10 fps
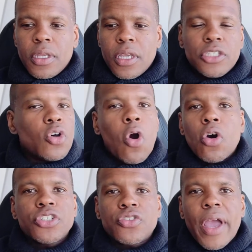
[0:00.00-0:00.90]
it's
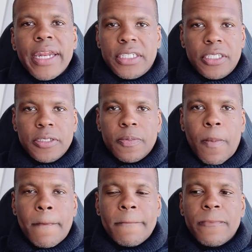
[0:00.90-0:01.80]
all strategy.
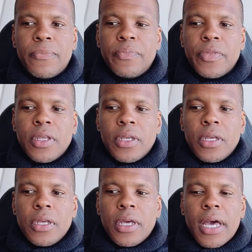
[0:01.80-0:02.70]

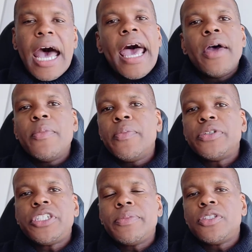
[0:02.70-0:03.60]
I had
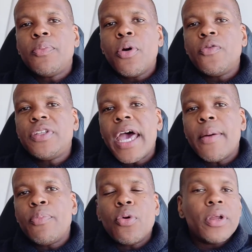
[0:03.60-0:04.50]
memberships to both
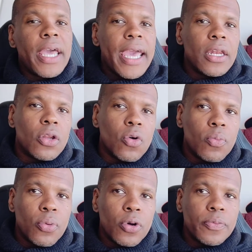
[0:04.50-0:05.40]
DAT board and
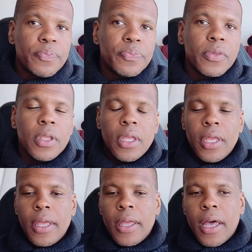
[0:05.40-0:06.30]
load board.
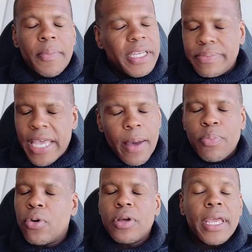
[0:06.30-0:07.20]

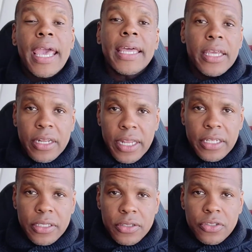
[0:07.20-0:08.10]
DAT board and
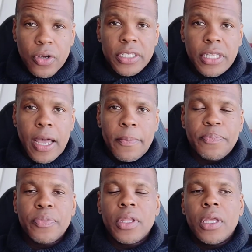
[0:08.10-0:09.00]
Internet Truckstop.
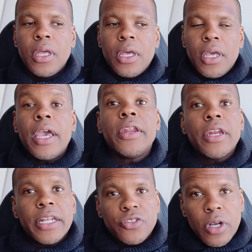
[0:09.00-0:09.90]

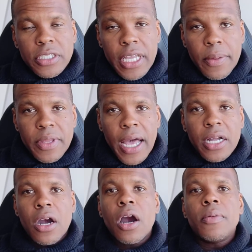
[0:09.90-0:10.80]

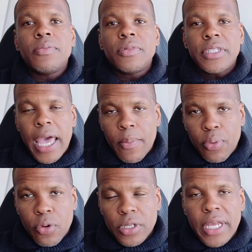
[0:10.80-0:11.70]
InternetTruckstop.com,
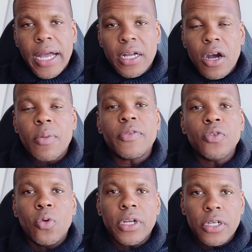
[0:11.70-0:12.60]
DATboard.com if
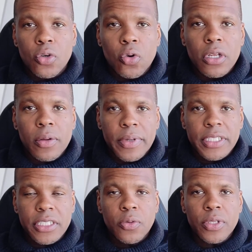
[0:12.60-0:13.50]
you want to Google them
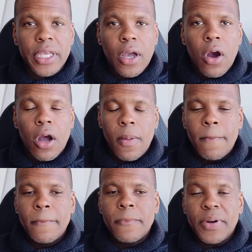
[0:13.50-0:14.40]
and see what they are.
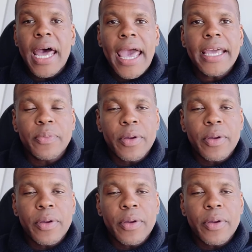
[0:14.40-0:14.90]
But I had